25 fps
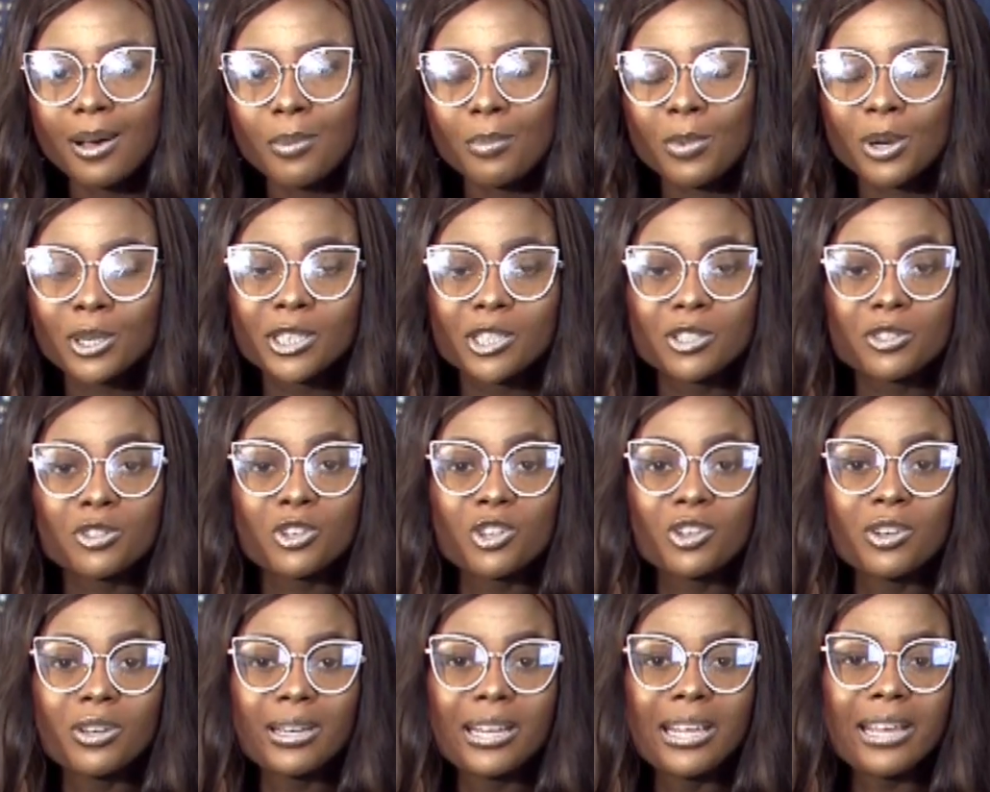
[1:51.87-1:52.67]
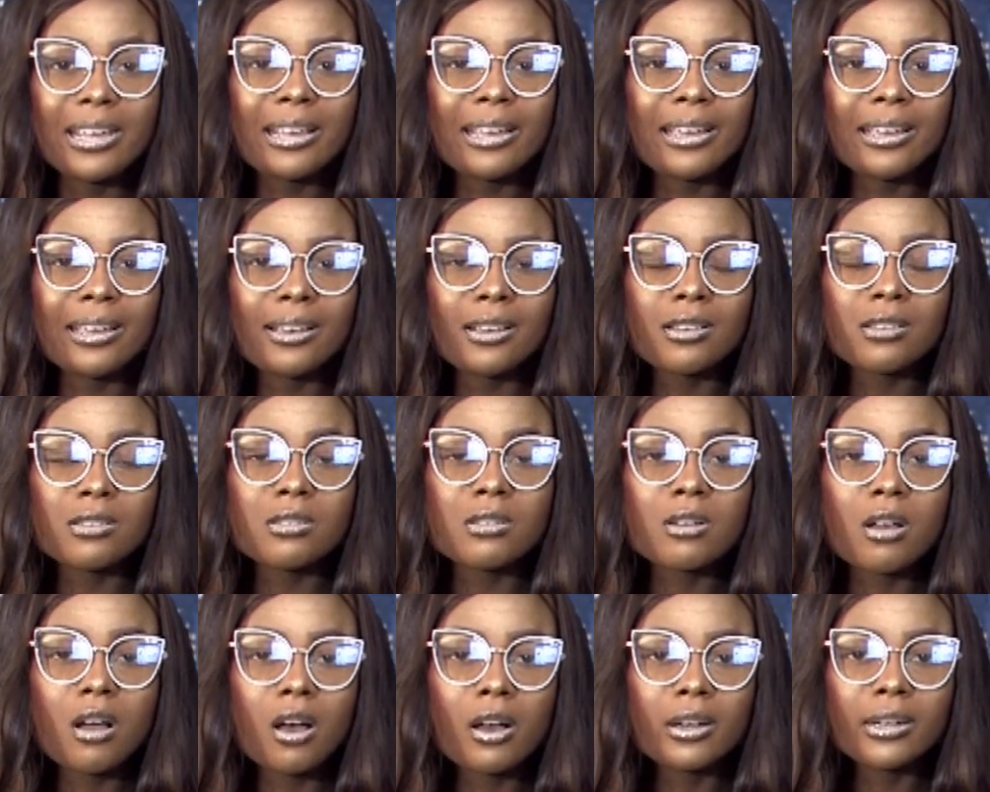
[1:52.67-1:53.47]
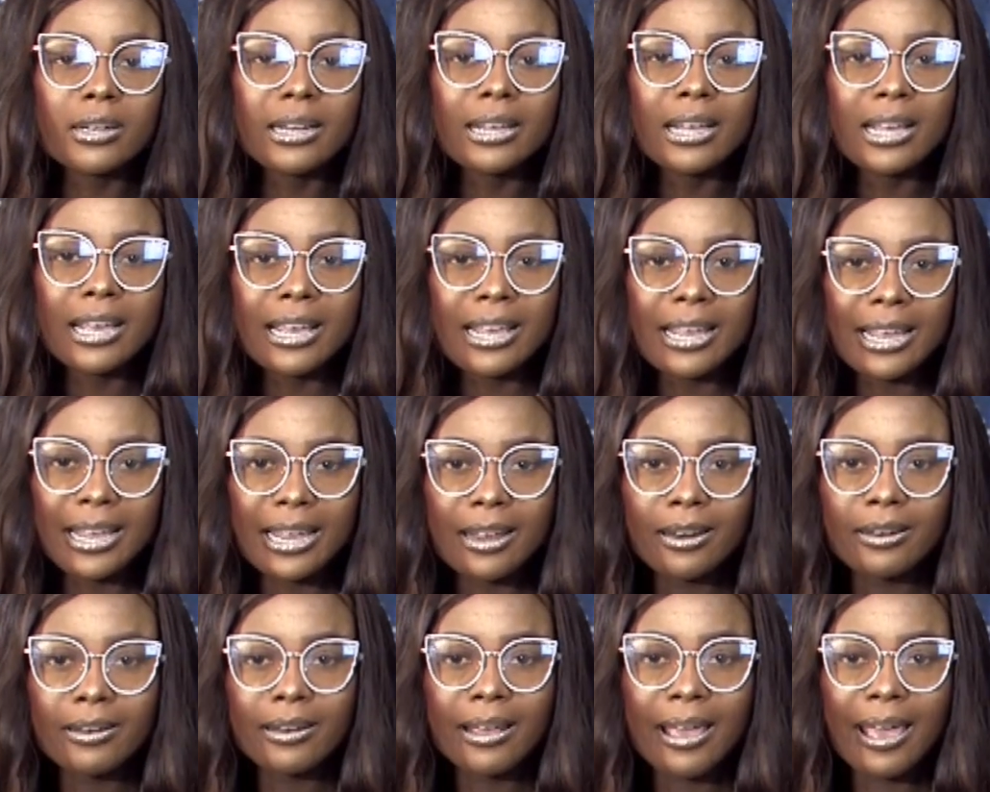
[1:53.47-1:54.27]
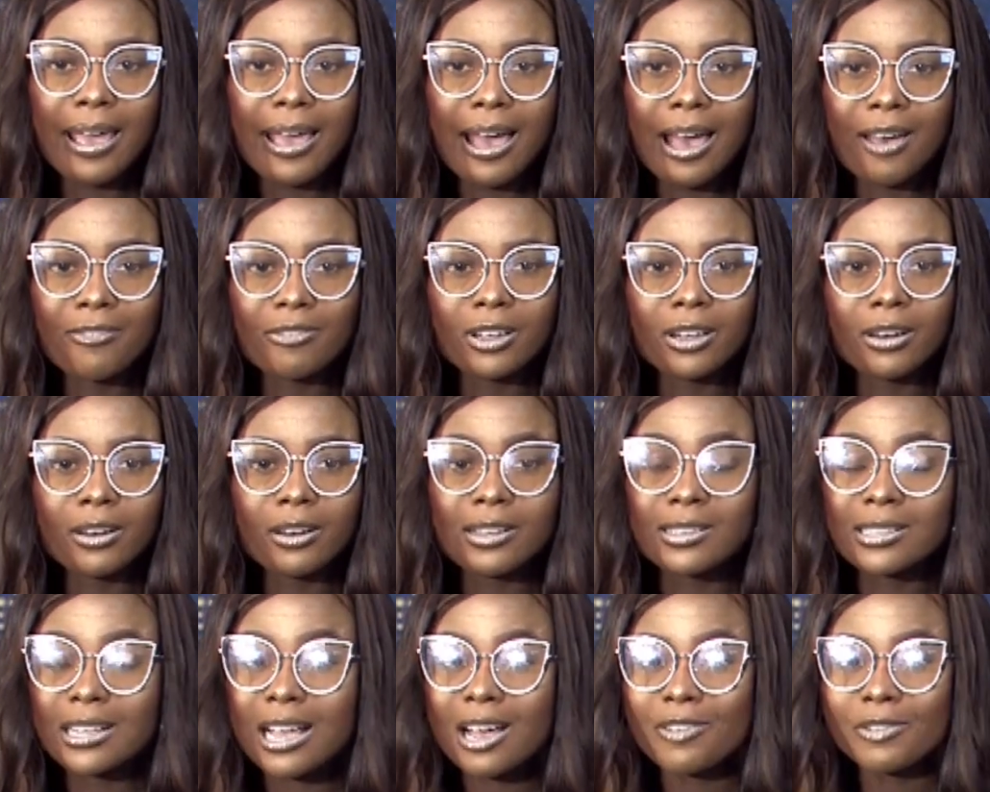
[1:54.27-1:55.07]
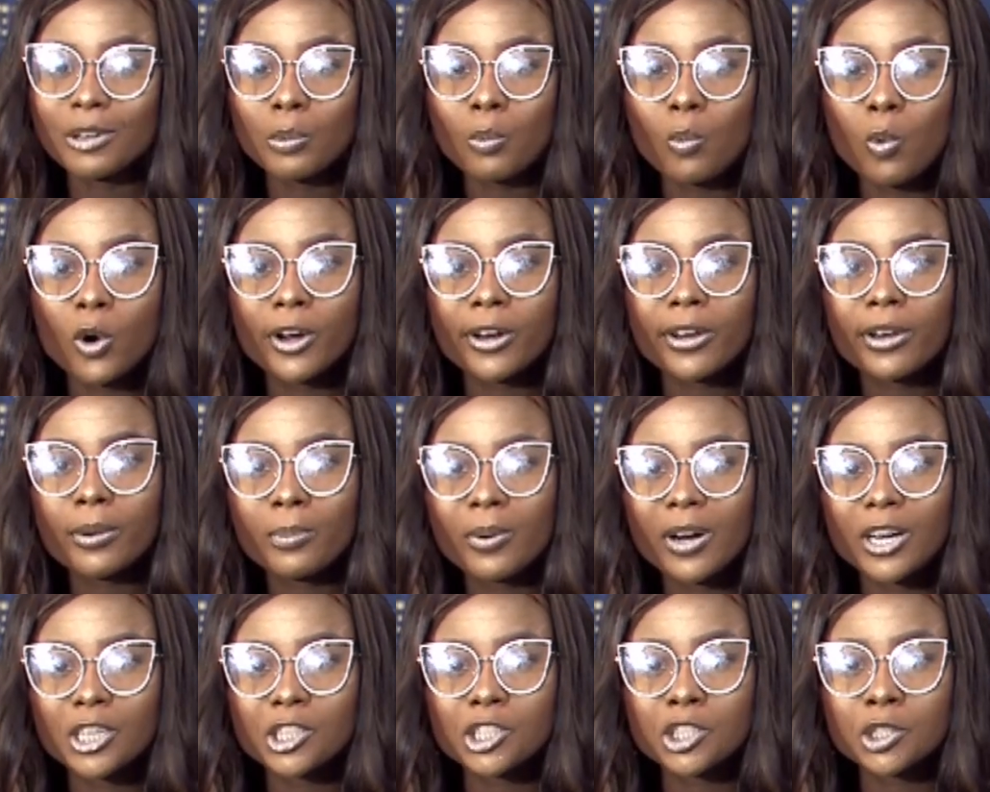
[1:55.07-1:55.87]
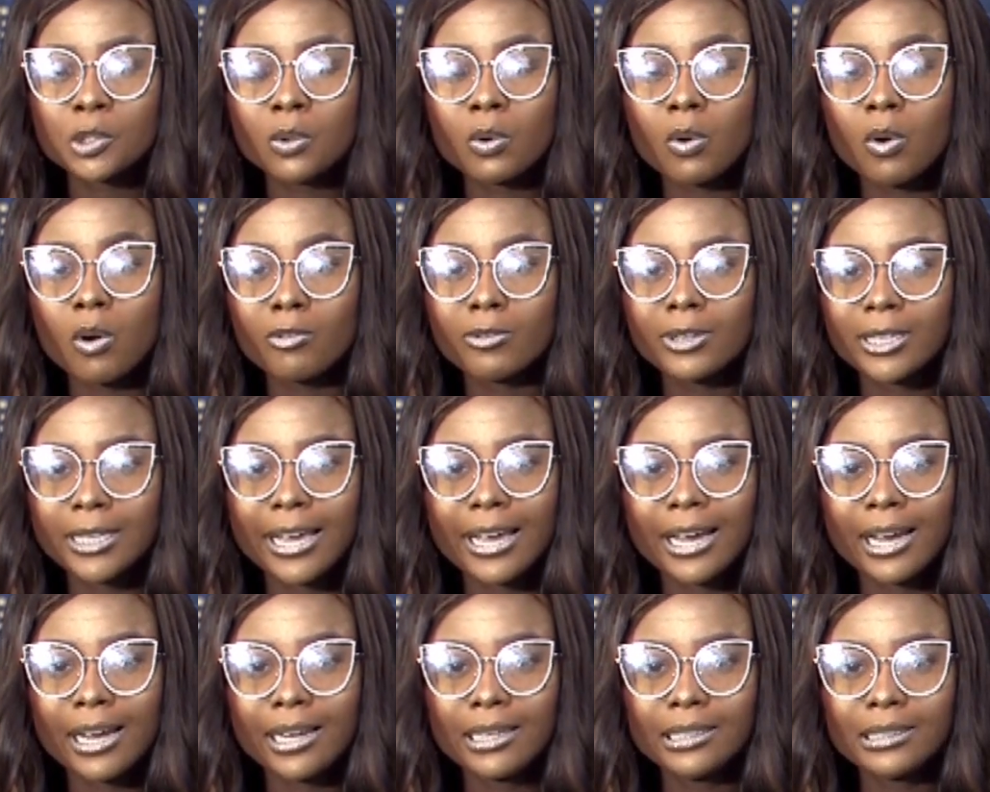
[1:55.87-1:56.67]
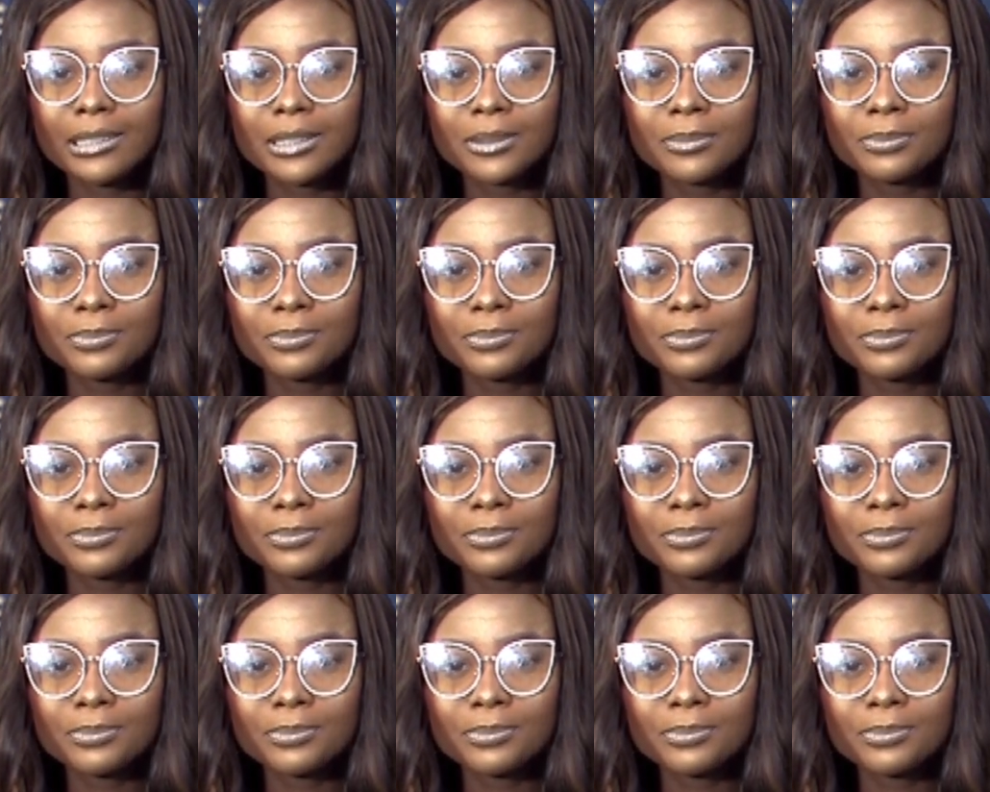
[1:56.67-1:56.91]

Mondays are unique as none in having is having work pressure of any kind.